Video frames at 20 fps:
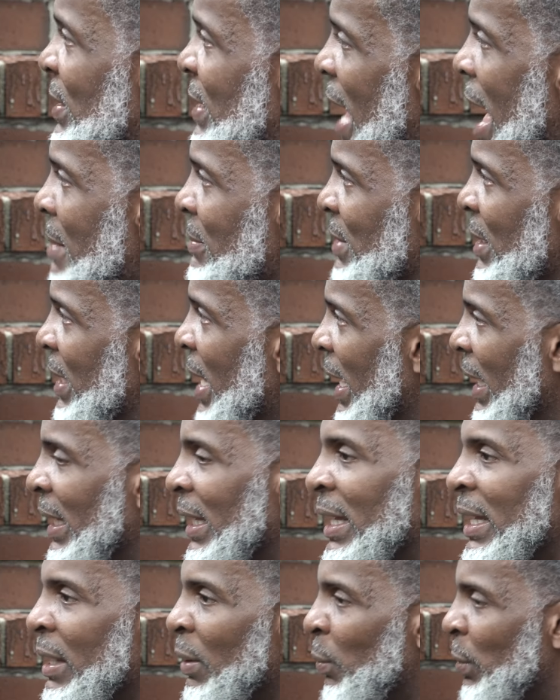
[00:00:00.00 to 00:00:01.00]
of times a day,
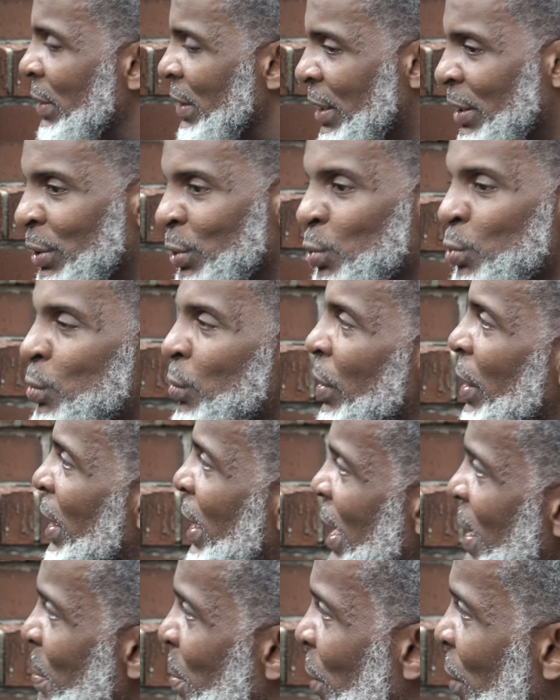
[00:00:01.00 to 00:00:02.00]
with the new
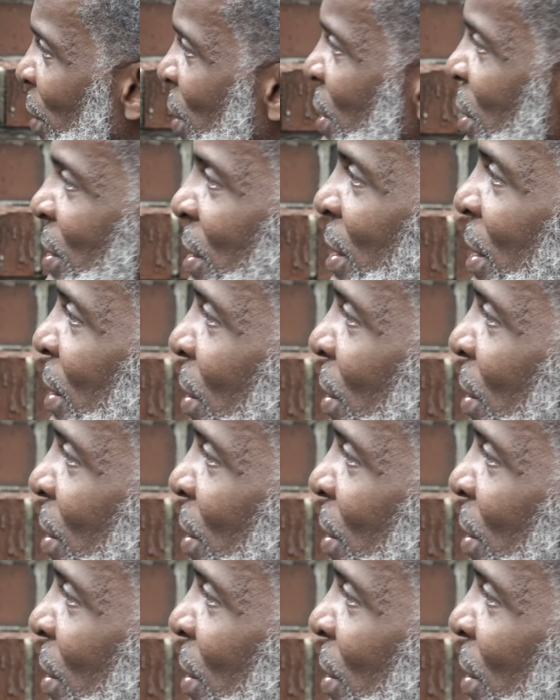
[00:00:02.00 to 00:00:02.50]
inhibitor just